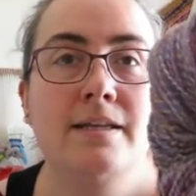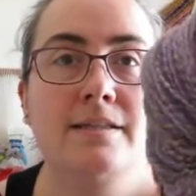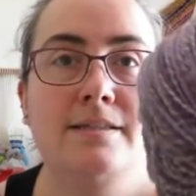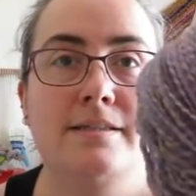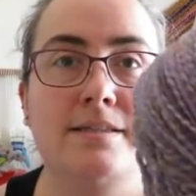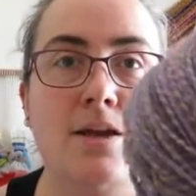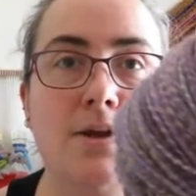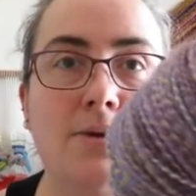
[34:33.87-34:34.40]

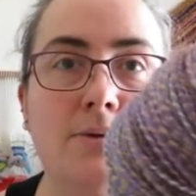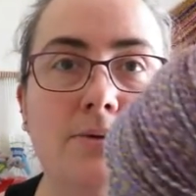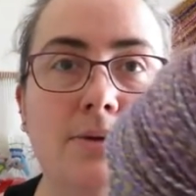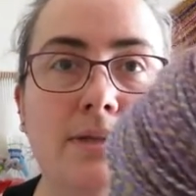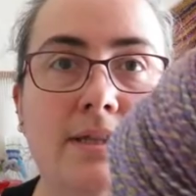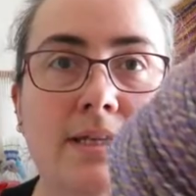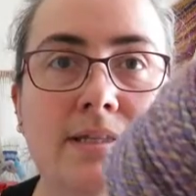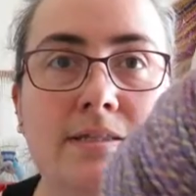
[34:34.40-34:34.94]
So
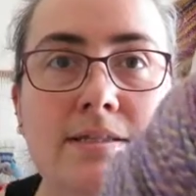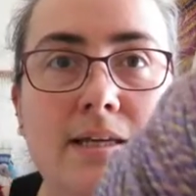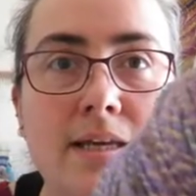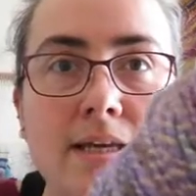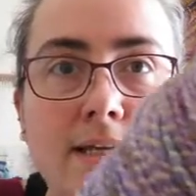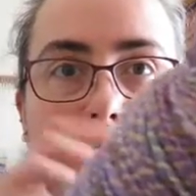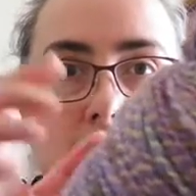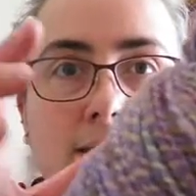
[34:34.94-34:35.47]
this
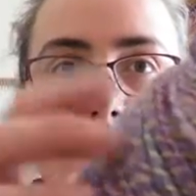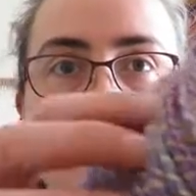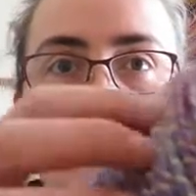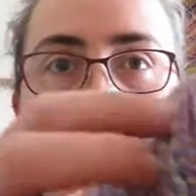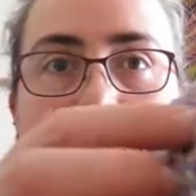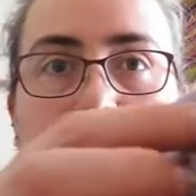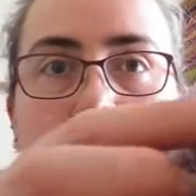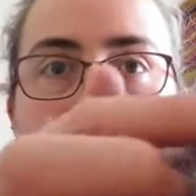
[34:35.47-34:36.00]
is
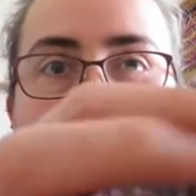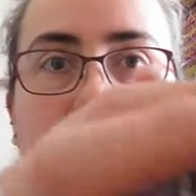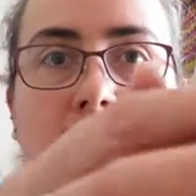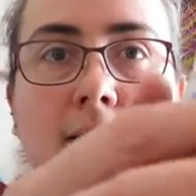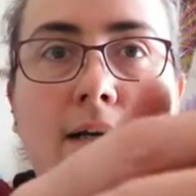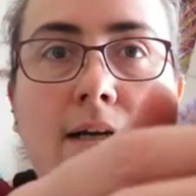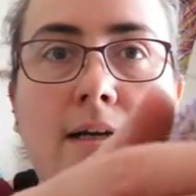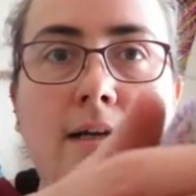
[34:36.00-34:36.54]
my
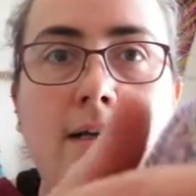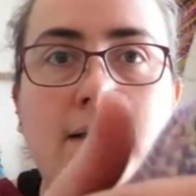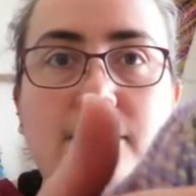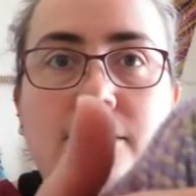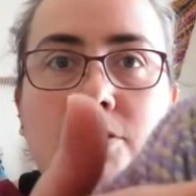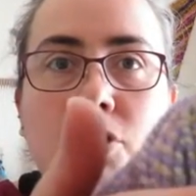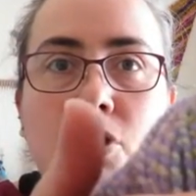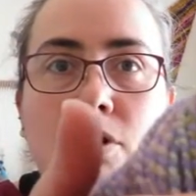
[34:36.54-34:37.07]
colour
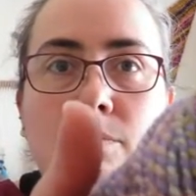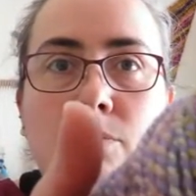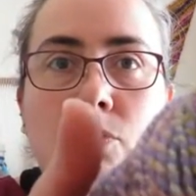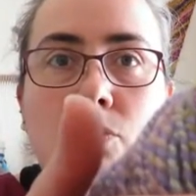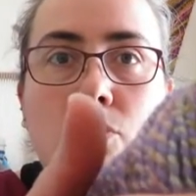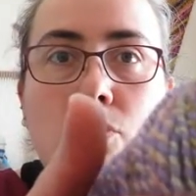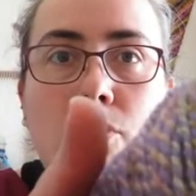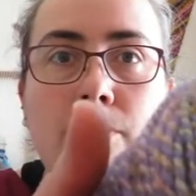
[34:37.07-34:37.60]

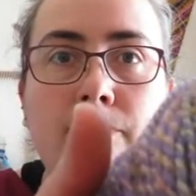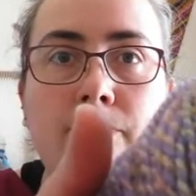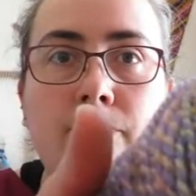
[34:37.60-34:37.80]
Dartmoor,